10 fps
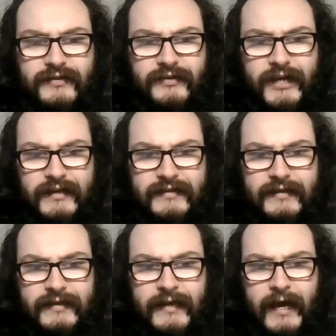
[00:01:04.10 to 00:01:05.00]

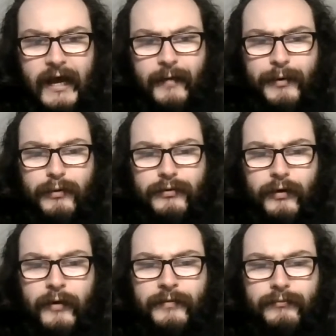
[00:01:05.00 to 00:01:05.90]
suggested are both
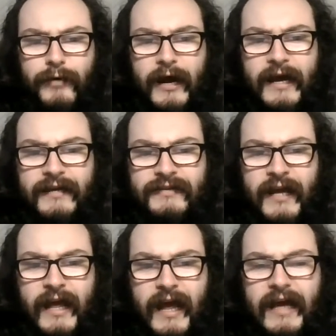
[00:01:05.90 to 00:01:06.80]
on the rise
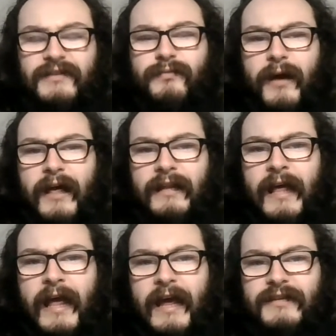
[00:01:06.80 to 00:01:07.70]
as well
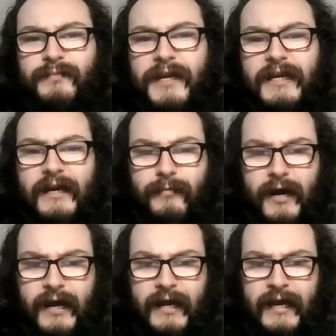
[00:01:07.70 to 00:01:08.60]
as piquing
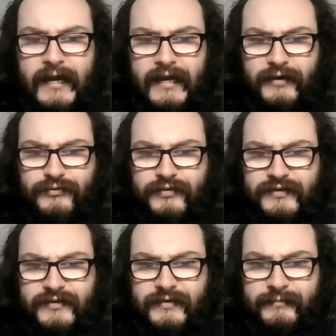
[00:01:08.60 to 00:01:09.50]
my
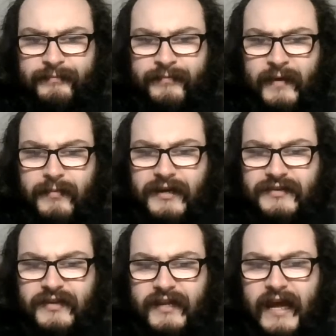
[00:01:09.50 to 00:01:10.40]
interest.
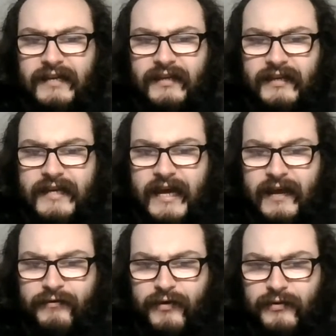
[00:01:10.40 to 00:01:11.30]
Because at the end of the
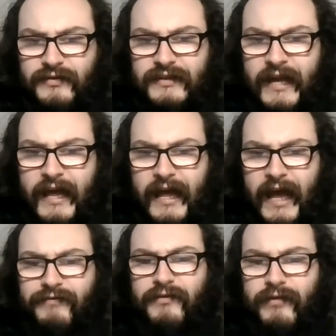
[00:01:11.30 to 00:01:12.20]
day, folks,
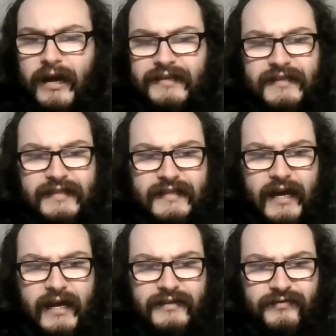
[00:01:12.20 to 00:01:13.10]
every rising
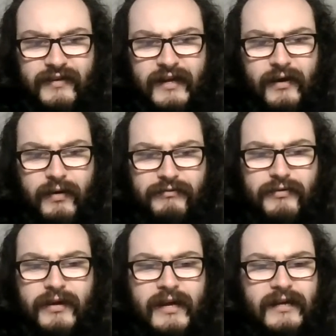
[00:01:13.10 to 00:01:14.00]
stars video,
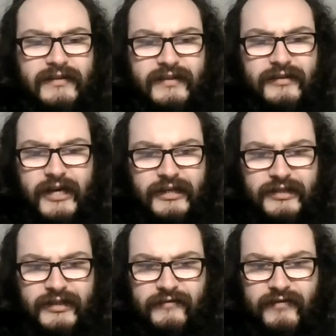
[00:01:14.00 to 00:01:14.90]
every
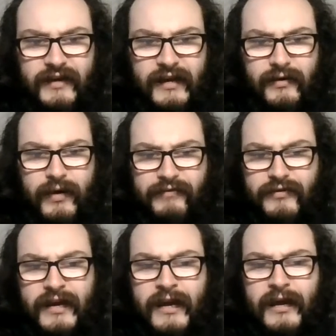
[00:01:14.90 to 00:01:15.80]
suggestion video, every